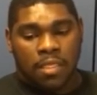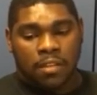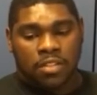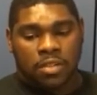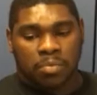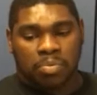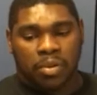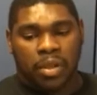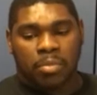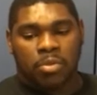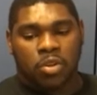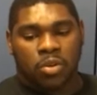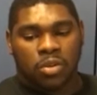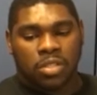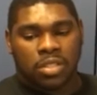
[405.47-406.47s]
The
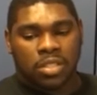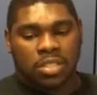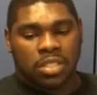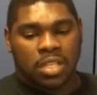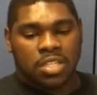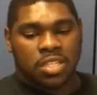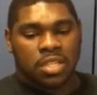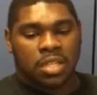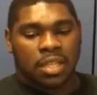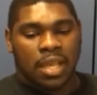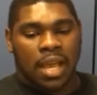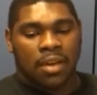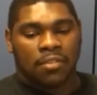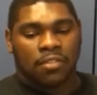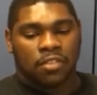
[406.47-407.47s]
Supreme Court's decision
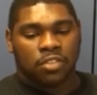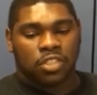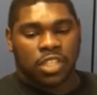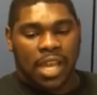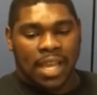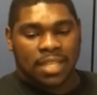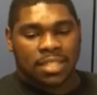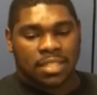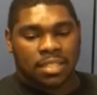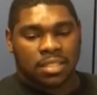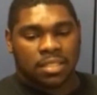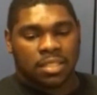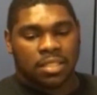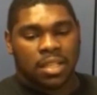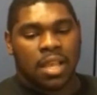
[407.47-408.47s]
allowed for
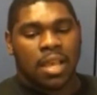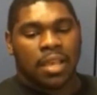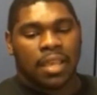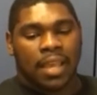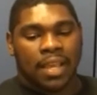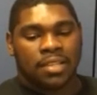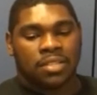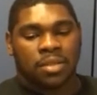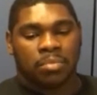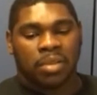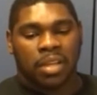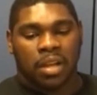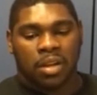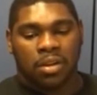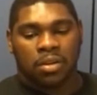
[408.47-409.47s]
Jackson's case to
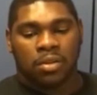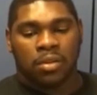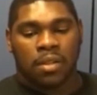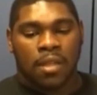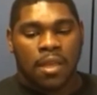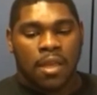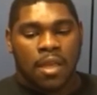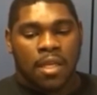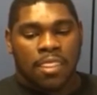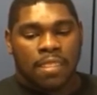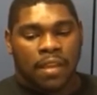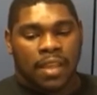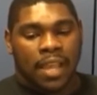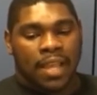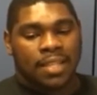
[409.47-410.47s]
be heard.
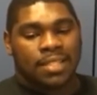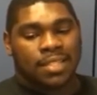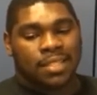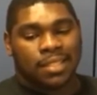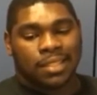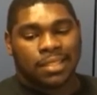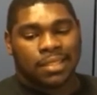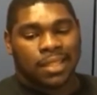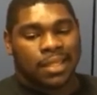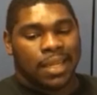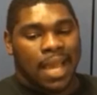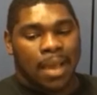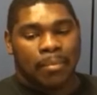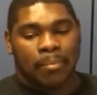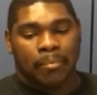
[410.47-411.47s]
The case did
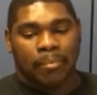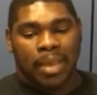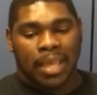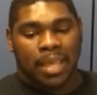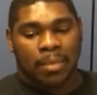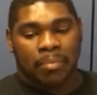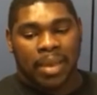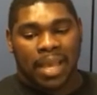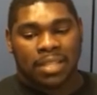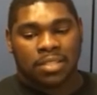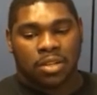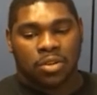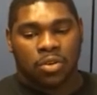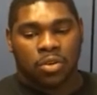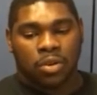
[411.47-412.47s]
not make it back
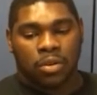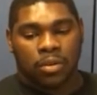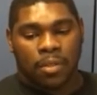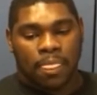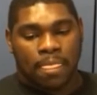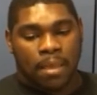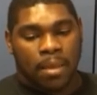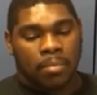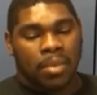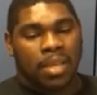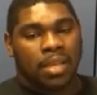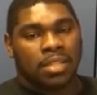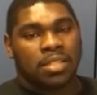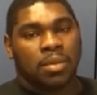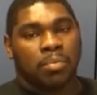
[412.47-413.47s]
to court
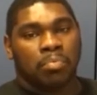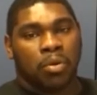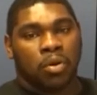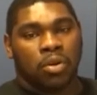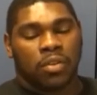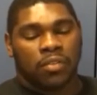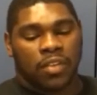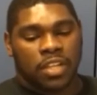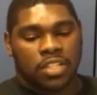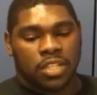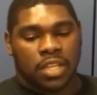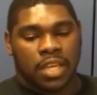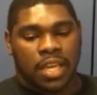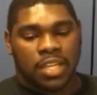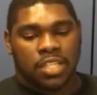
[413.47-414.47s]
because the Board of
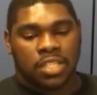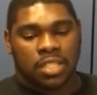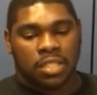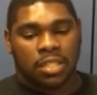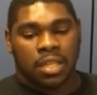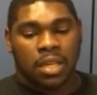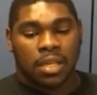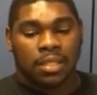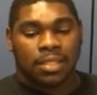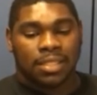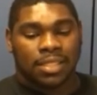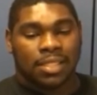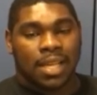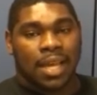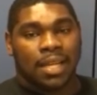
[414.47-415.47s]
Education
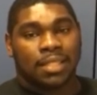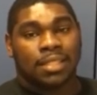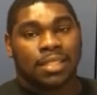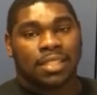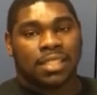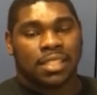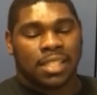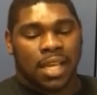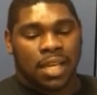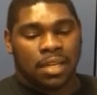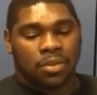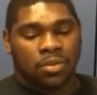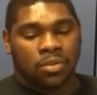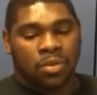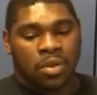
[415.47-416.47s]
decided to
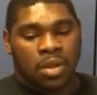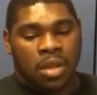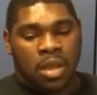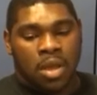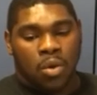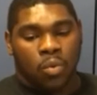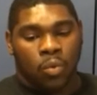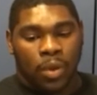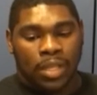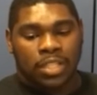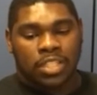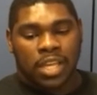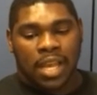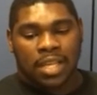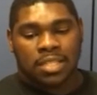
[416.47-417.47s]
settle with
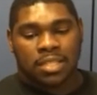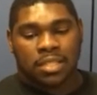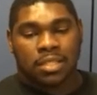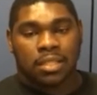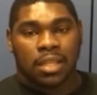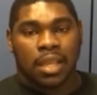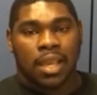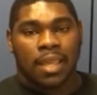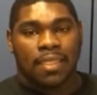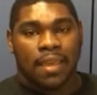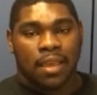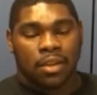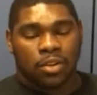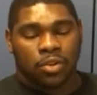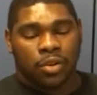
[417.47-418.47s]
Jackson, and
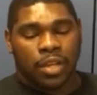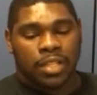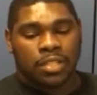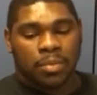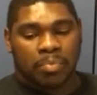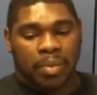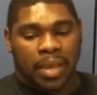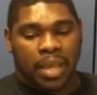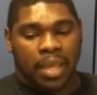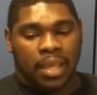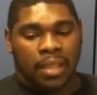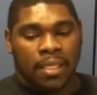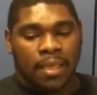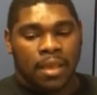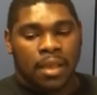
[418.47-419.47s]
they agreed to
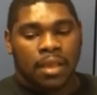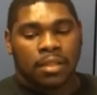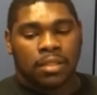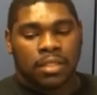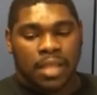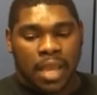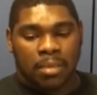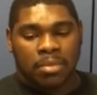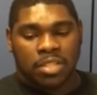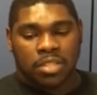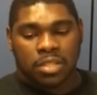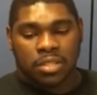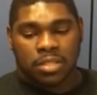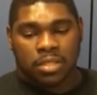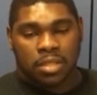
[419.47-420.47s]
pay
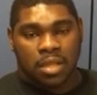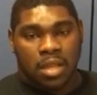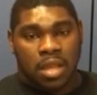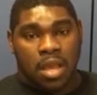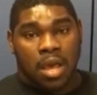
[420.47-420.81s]
damages.